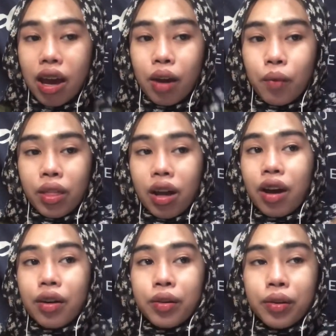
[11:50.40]
with
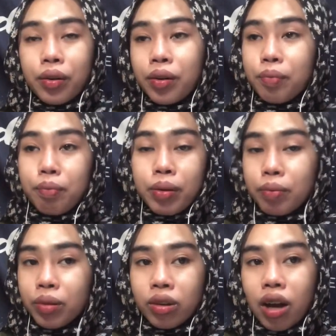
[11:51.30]
other
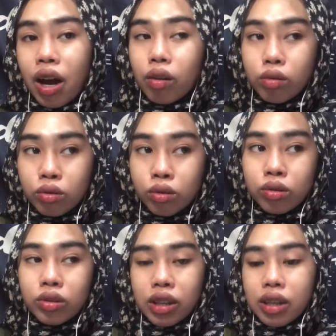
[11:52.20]
people. I don't
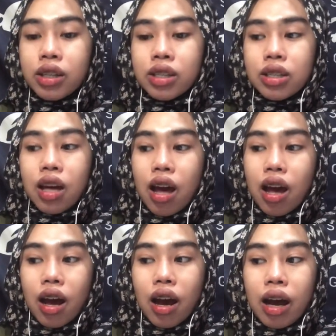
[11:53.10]
know, cause
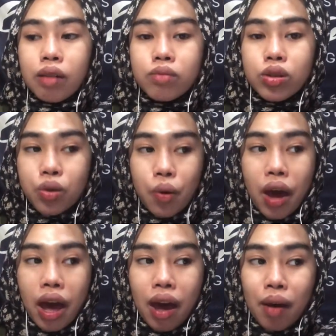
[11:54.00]
I'm so
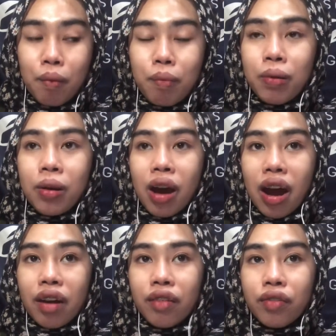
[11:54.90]
happy.
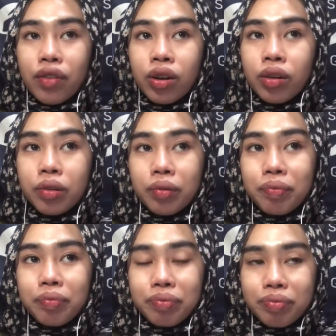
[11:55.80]
I feel
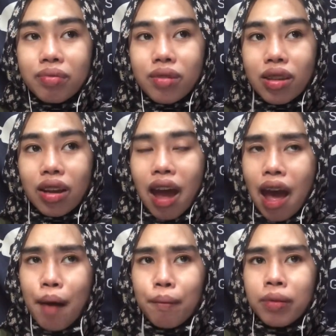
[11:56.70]

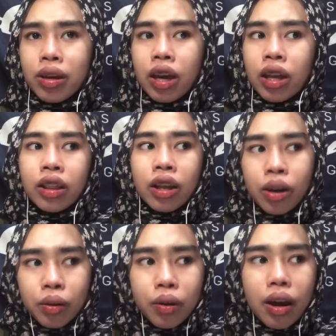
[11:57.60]
happy, and
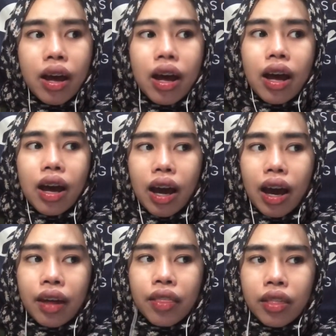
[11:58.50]
now
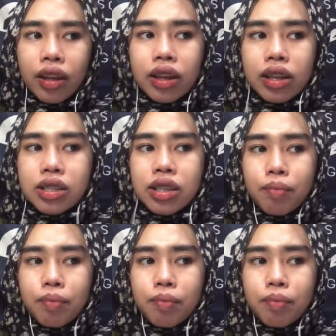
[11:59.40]
I think it's the